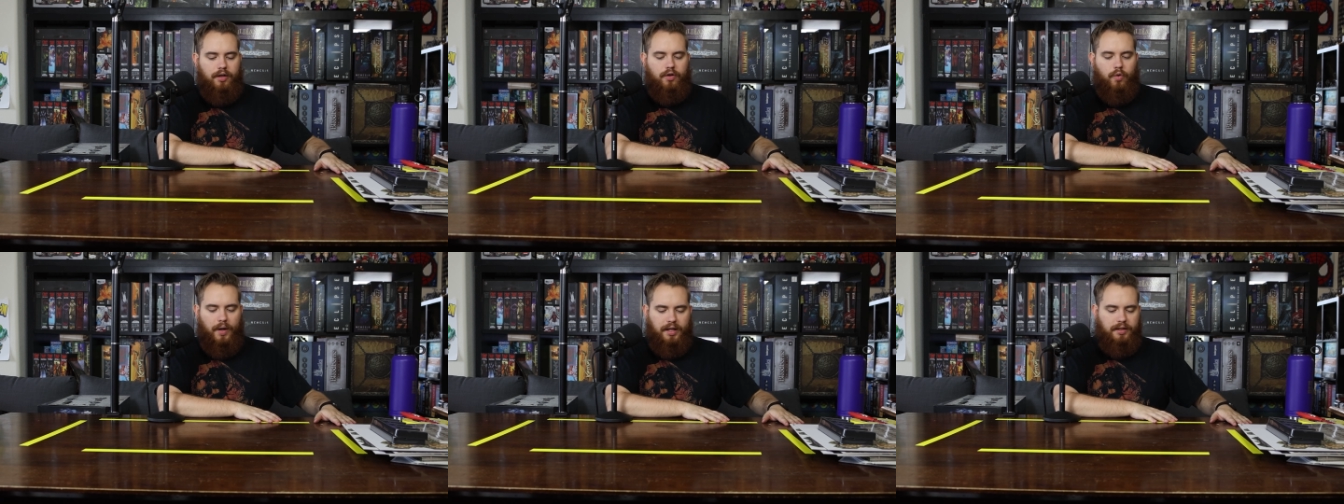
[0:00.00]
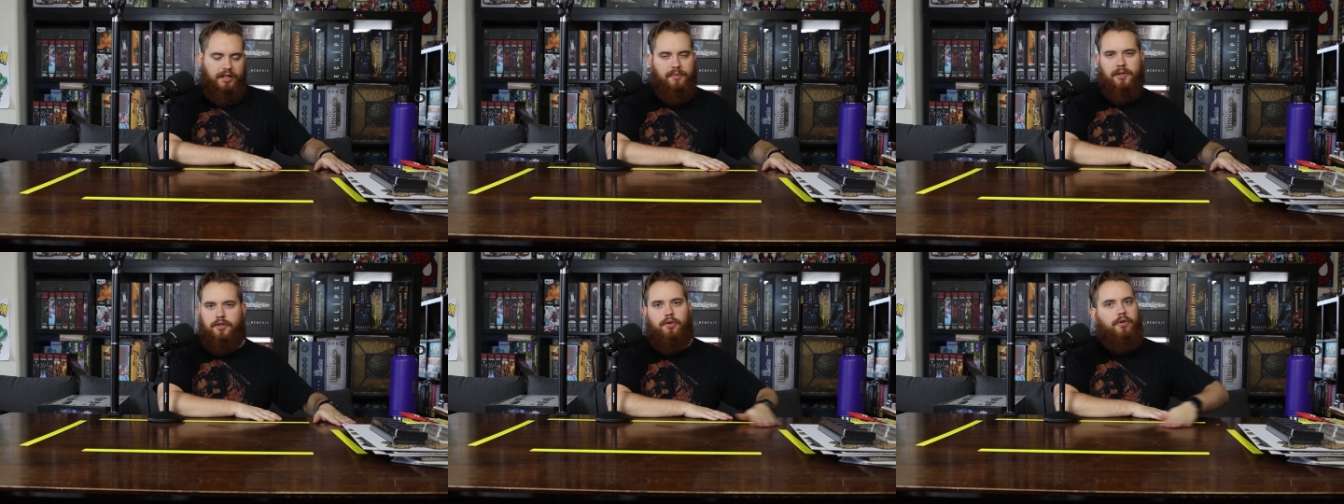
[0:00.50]
quickly,
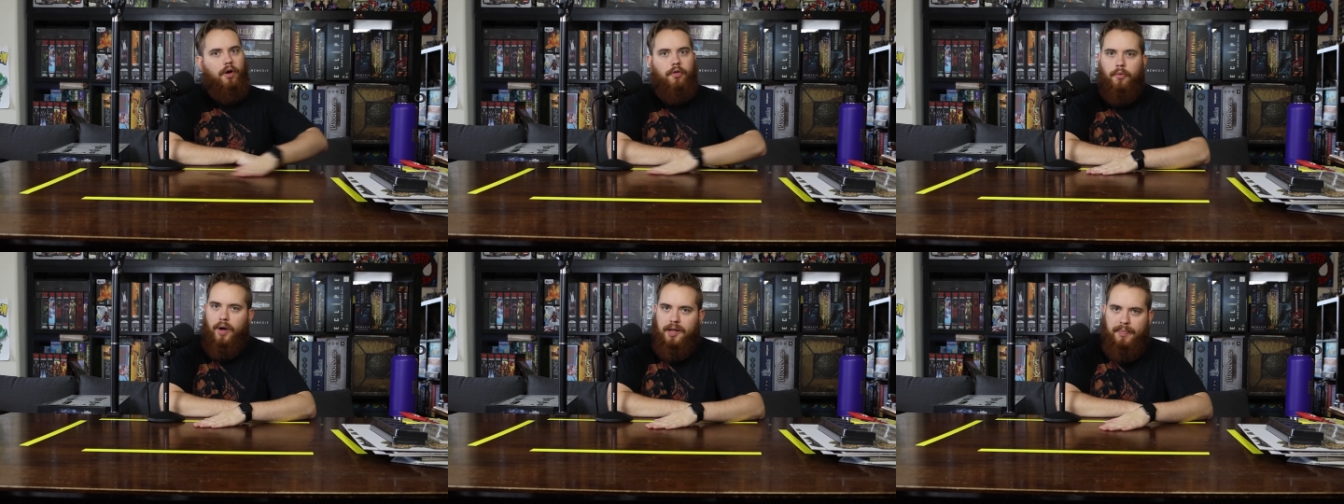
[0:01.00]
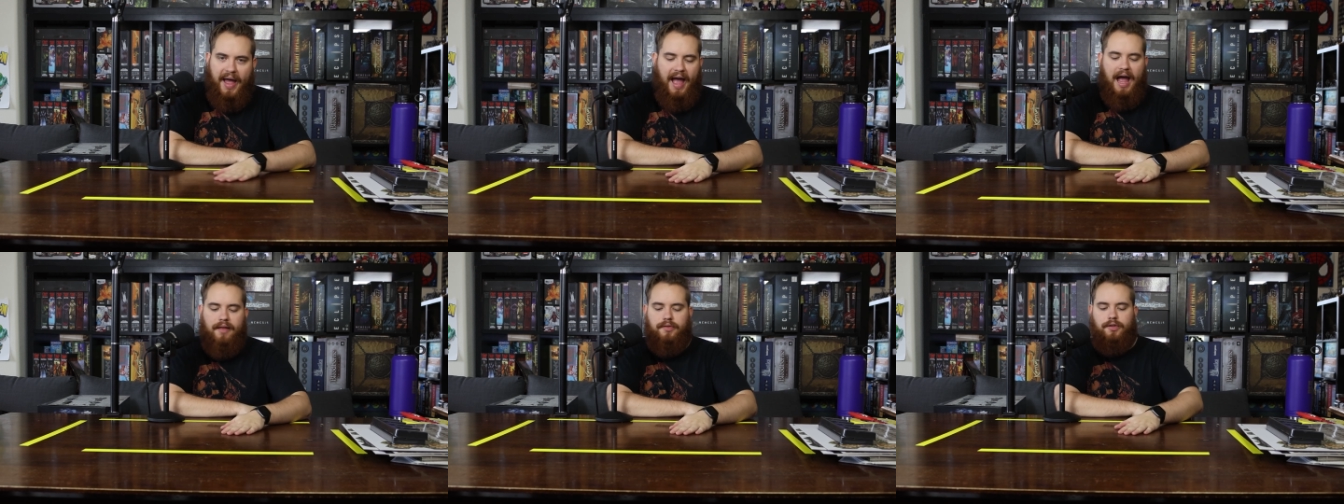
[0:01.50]
but you don't know the right
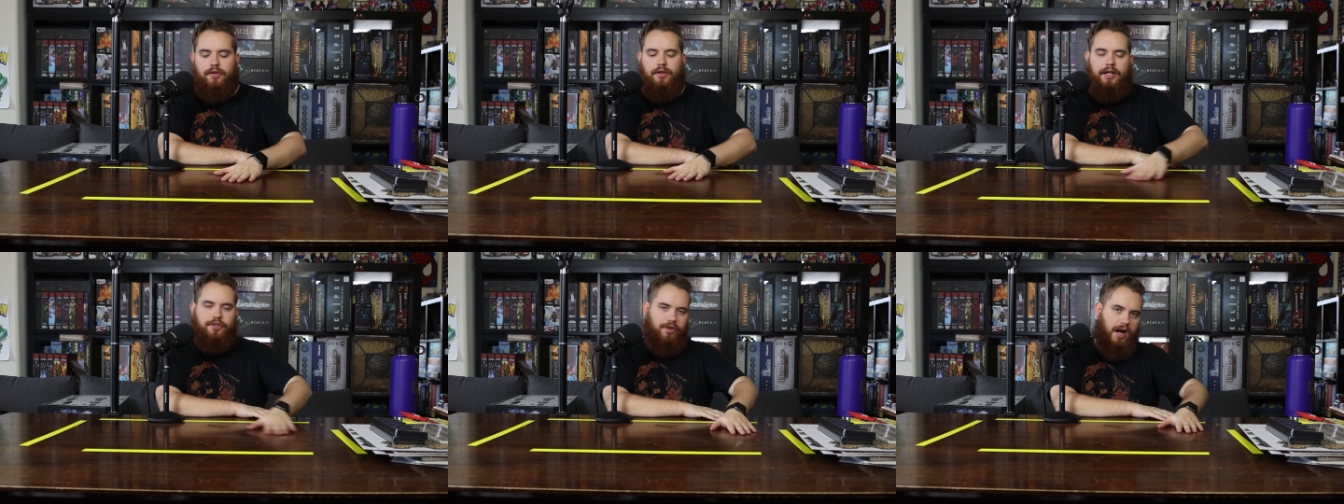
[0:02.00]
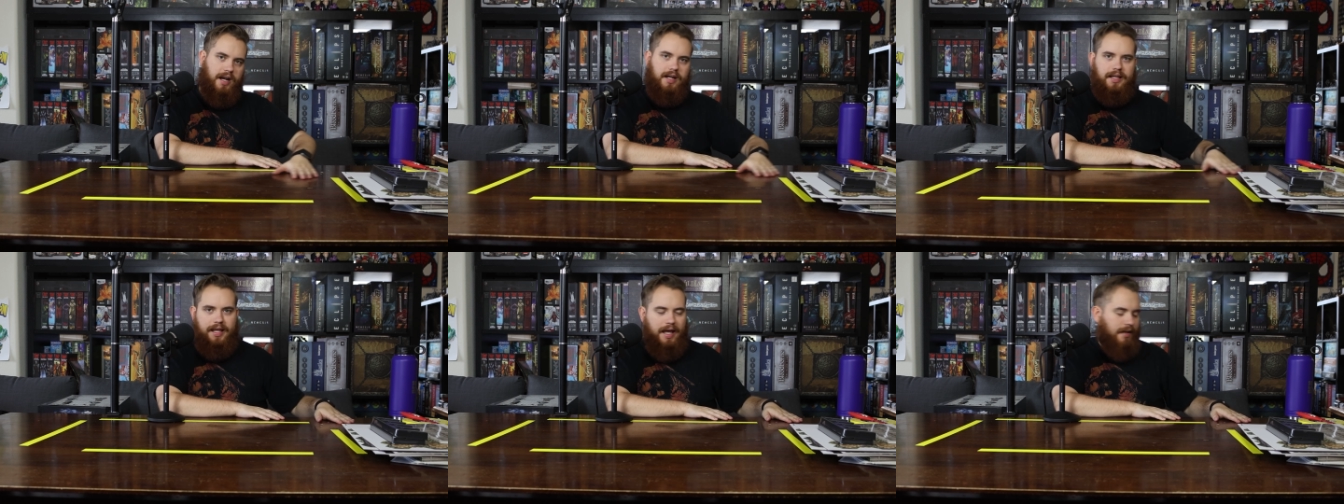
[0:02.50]
path, so you're like trying
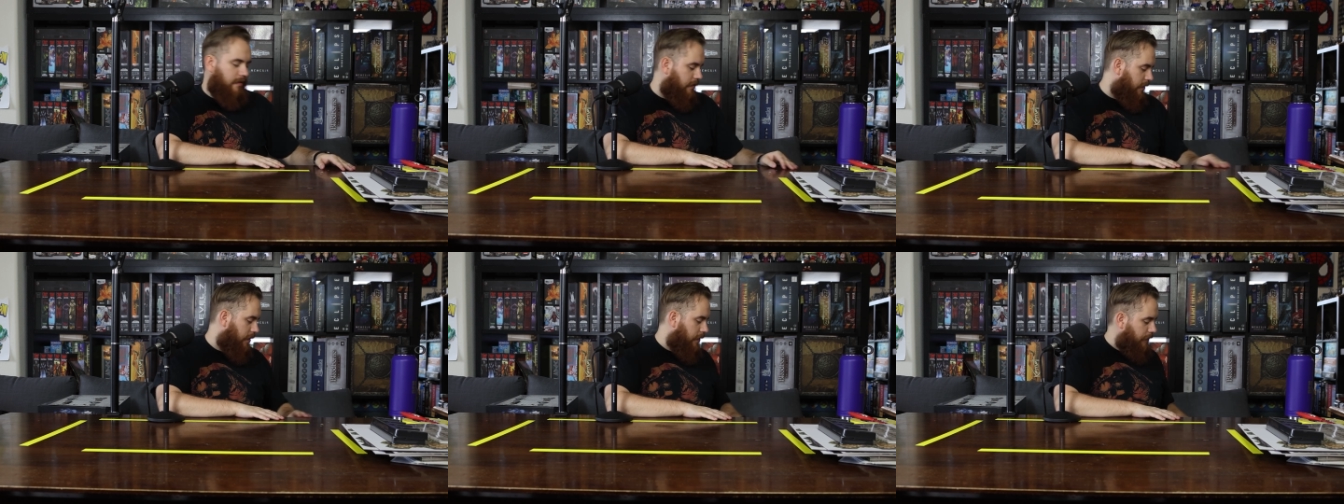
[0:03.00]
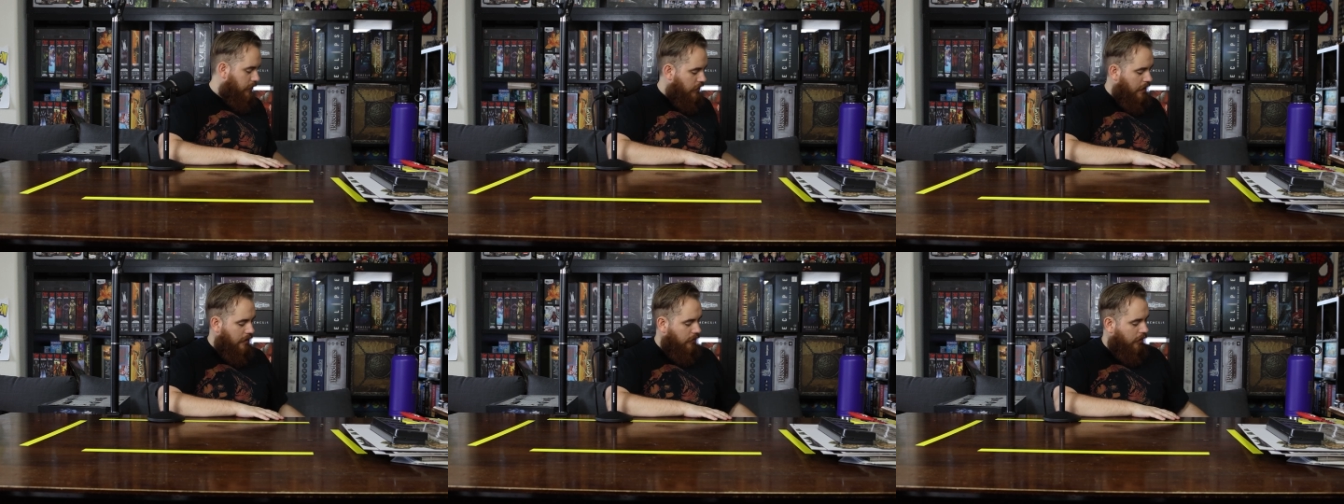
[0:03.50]
to get to the... So
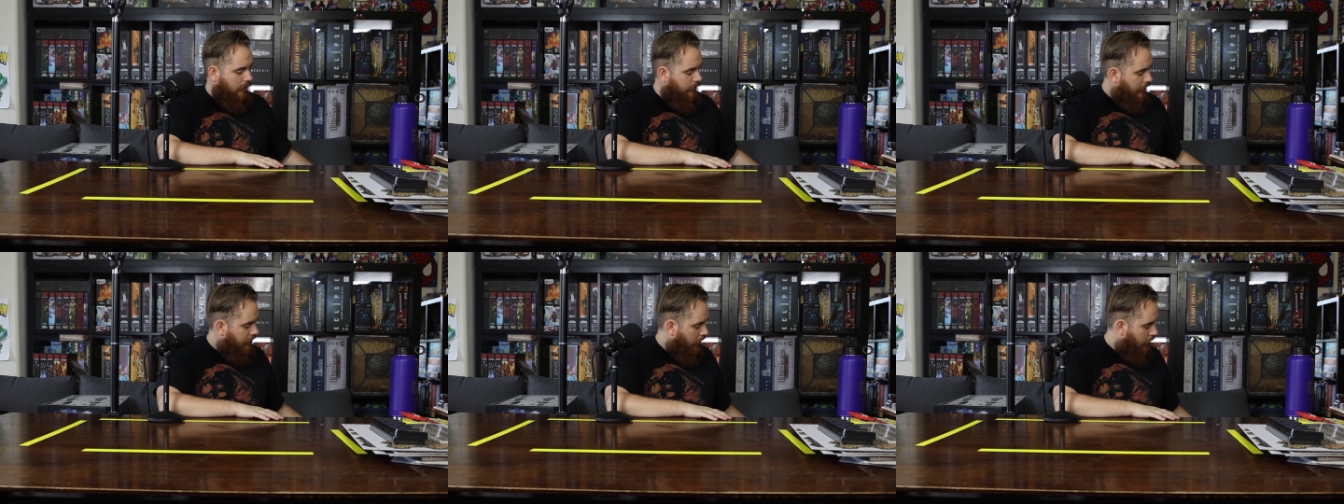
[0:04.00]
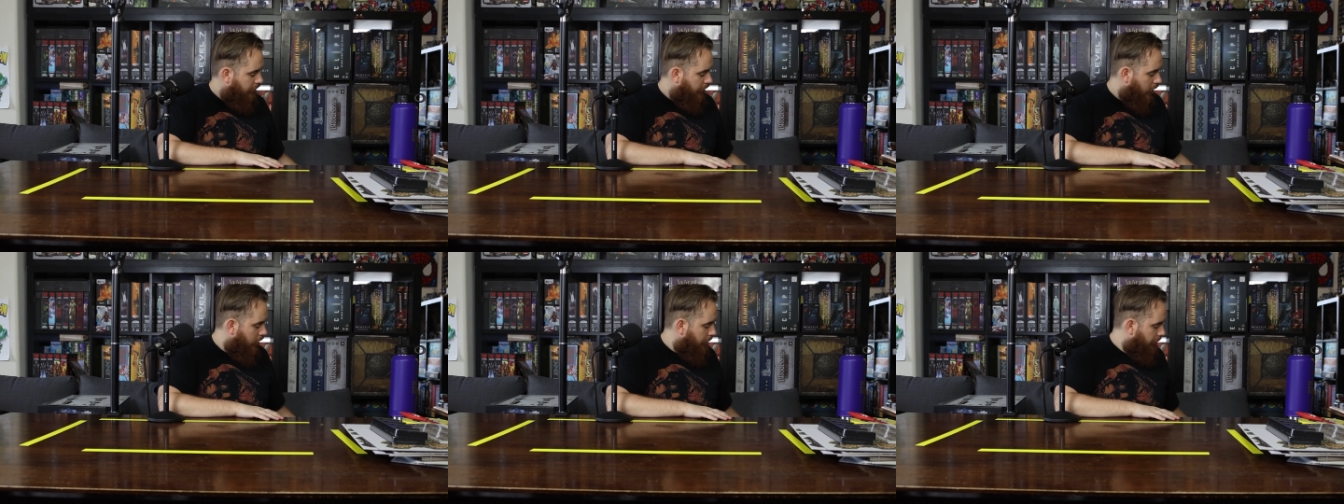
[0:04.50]
that's all. That's all
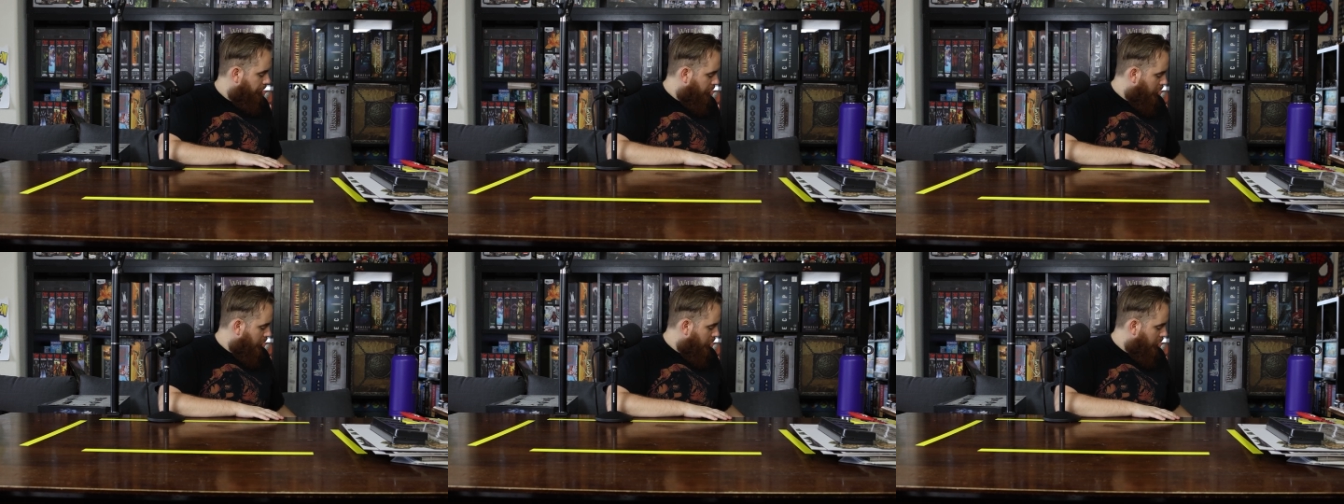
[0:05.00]
fun.